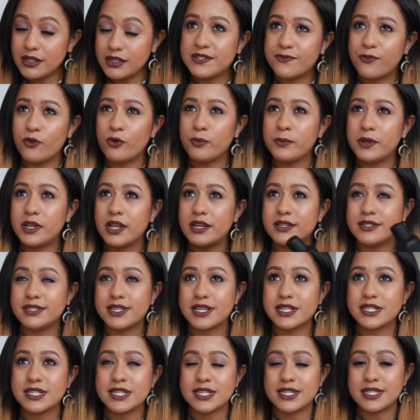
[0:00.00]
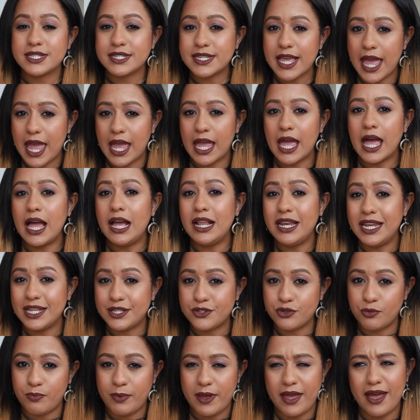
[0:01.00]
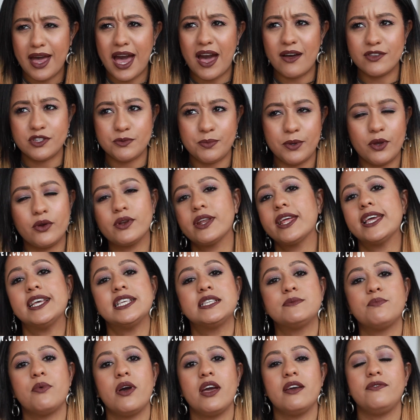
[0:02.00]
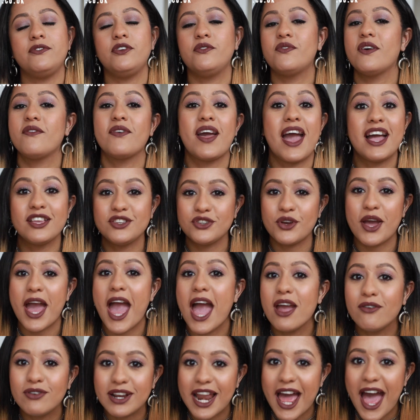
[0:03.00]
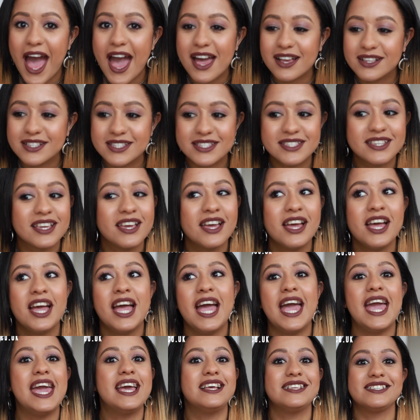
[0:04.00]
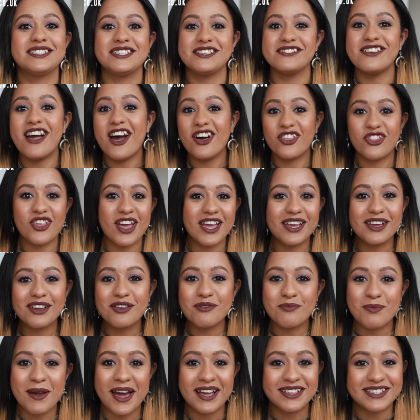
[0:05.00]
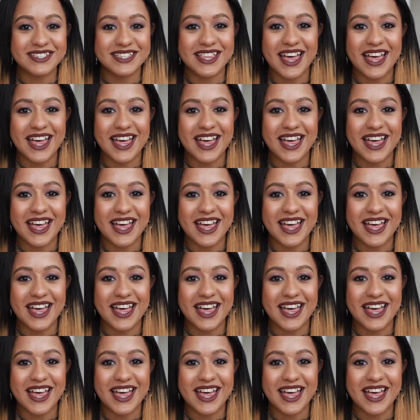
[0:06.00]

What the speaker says: This formula does sting a little bit, I have to be honest, but if you've ever had your hair relaxed, it's nothing compared to